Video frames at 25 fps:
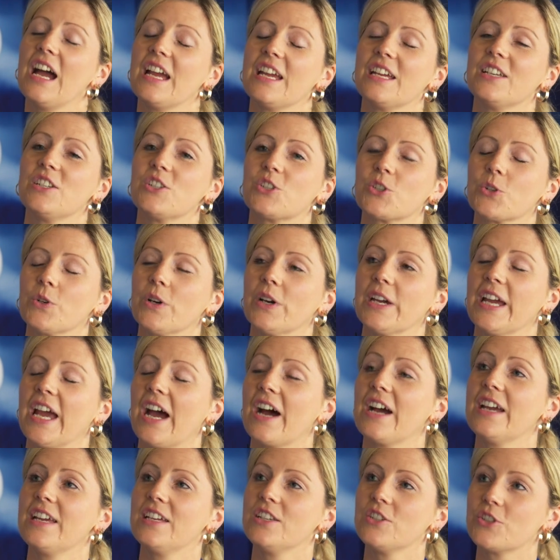
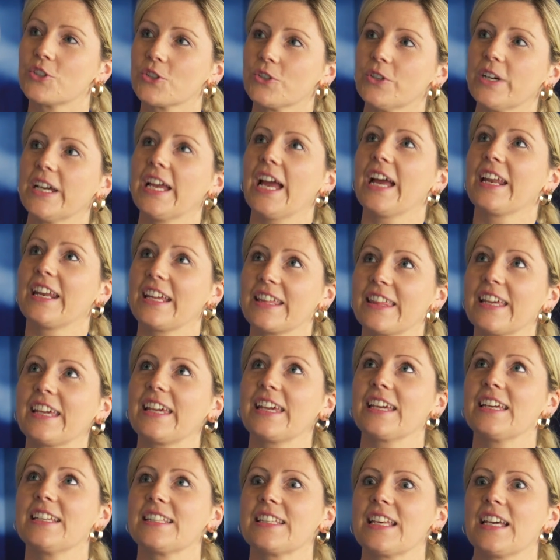enjoy, and I
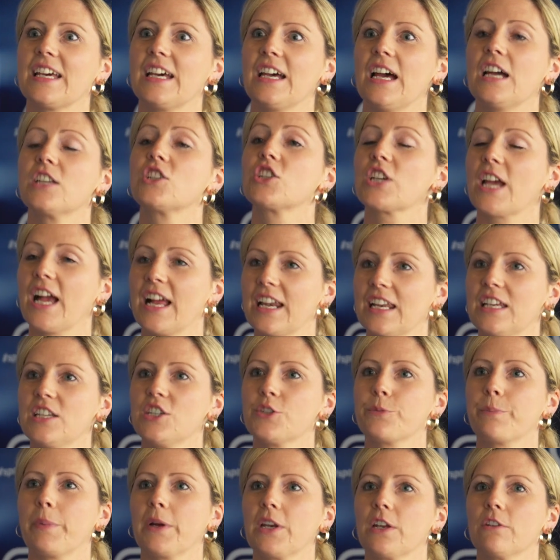think it is a
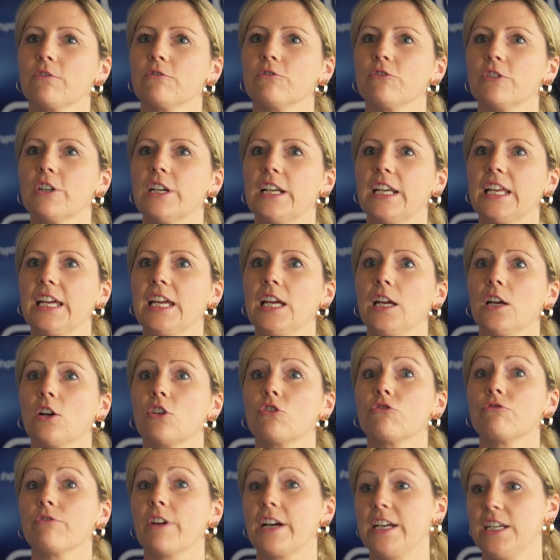challenge, but a really
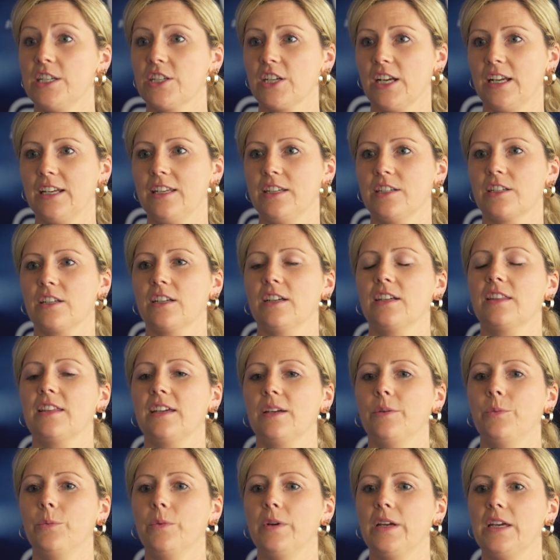great challenge, and I
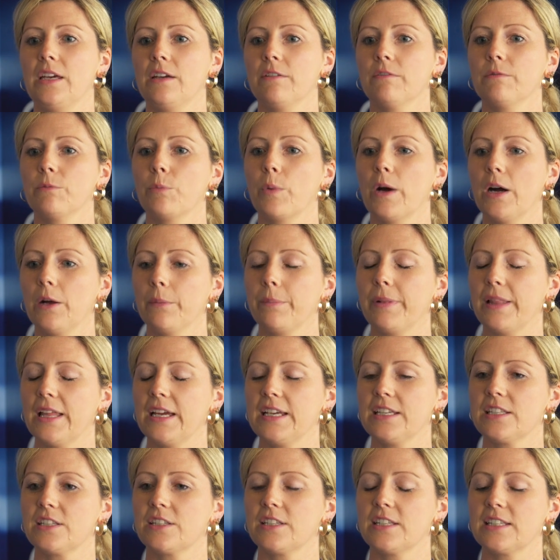think we're well
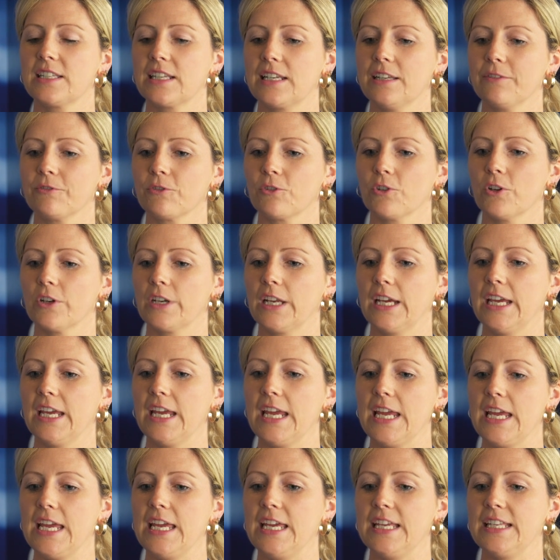placed to deliver on
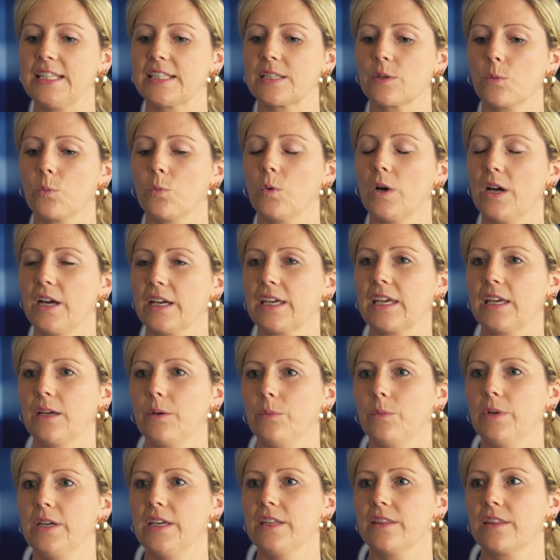it, is
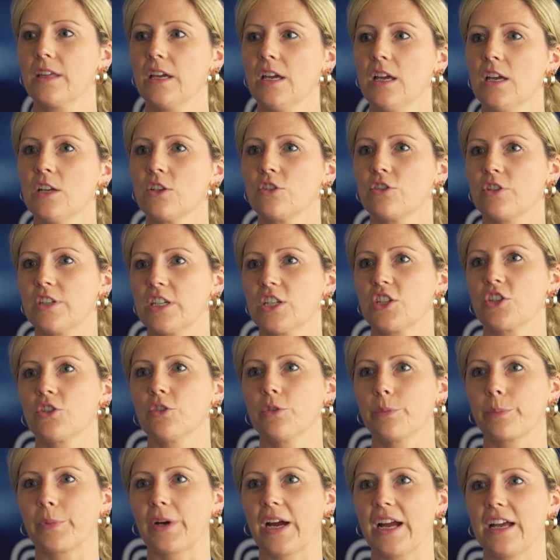working with
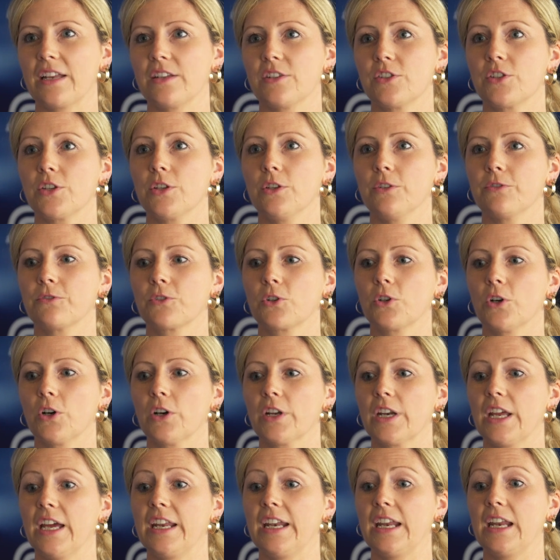traditional brands who've
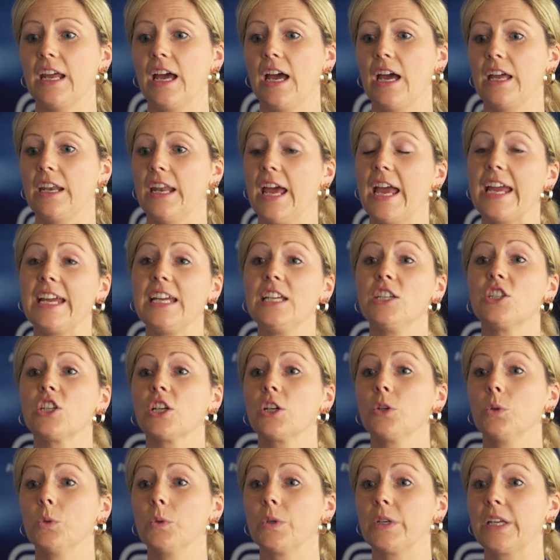got an
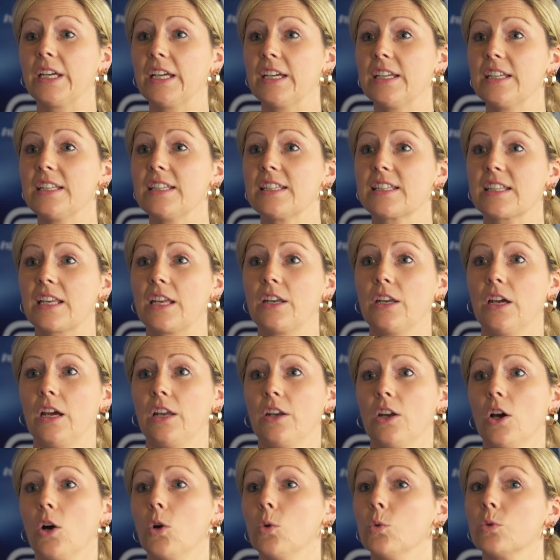aging audience and
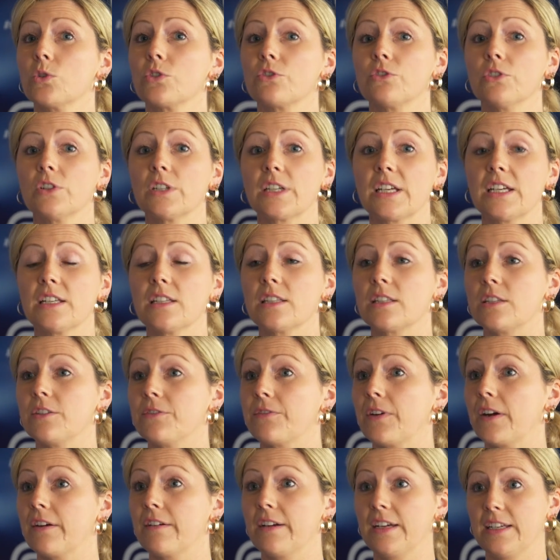an older audience
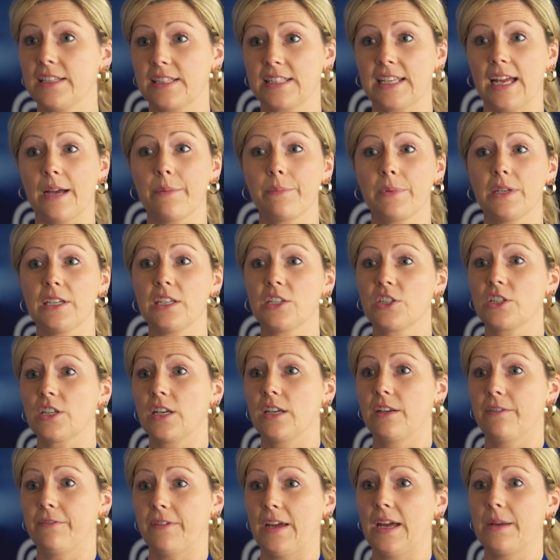who's very established
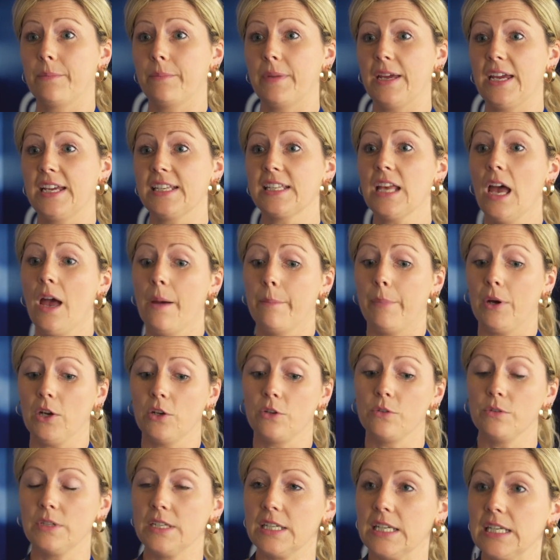and a fan base, but
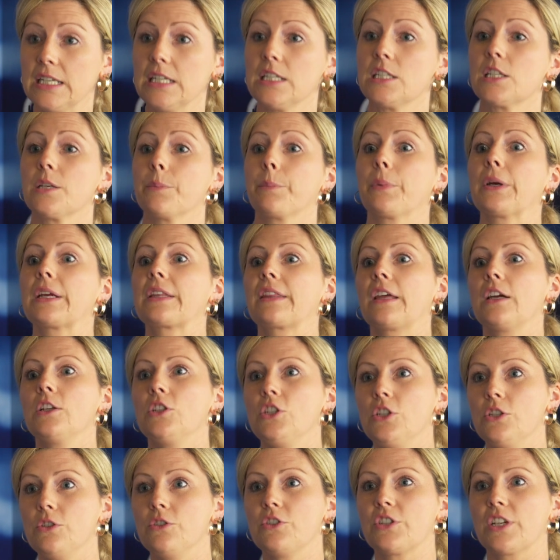who need to bring that
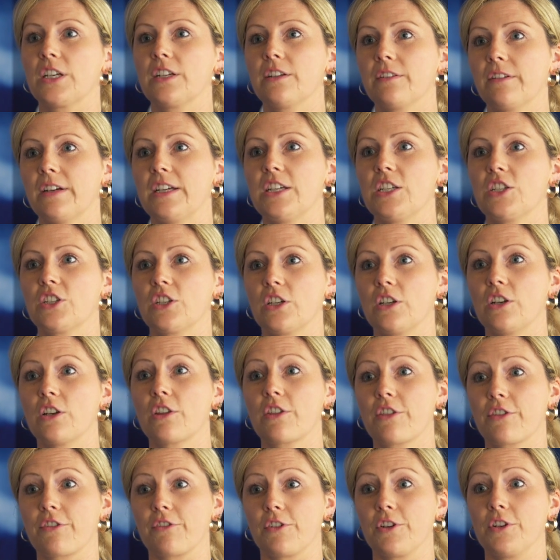new generation
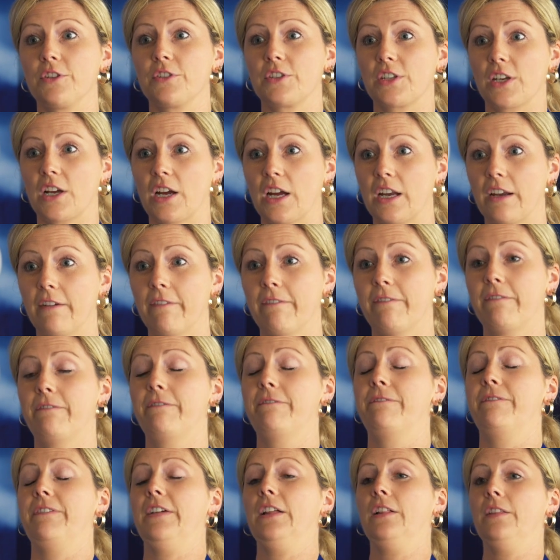through to kind of
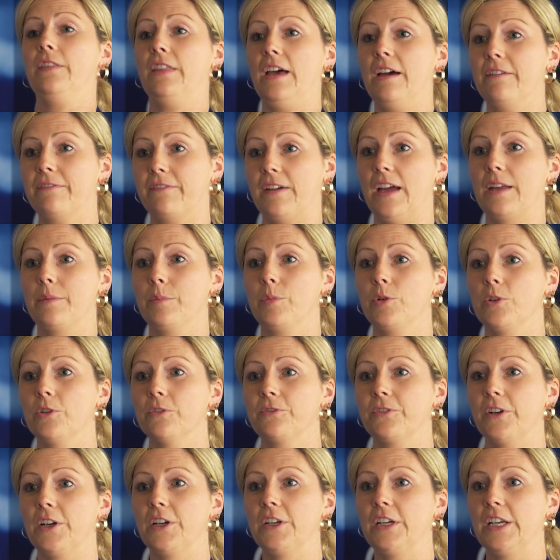fill that fan
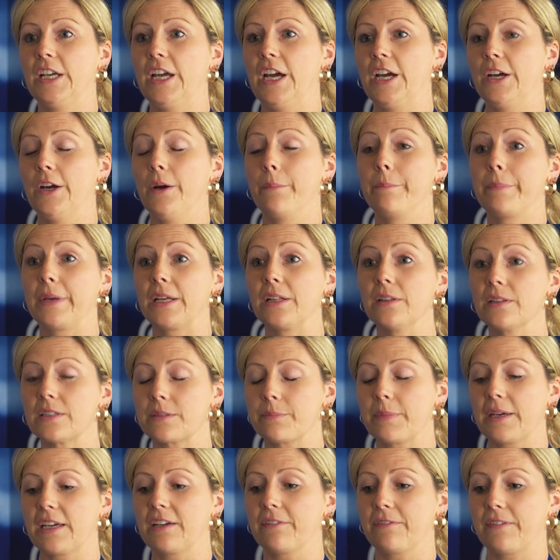portfolio and build
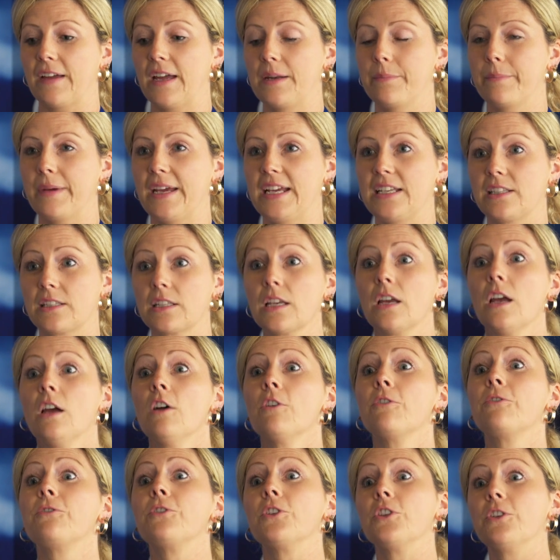a bigger fan base
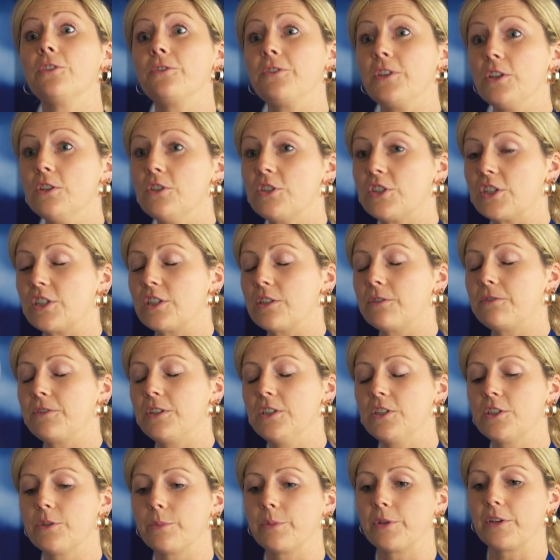for the future, to
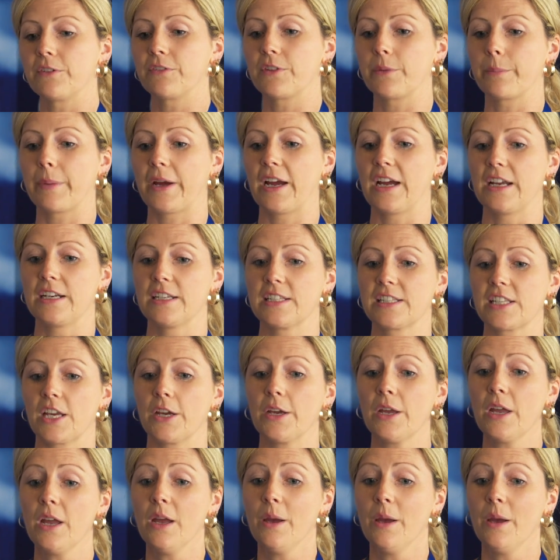future-proof the brand. So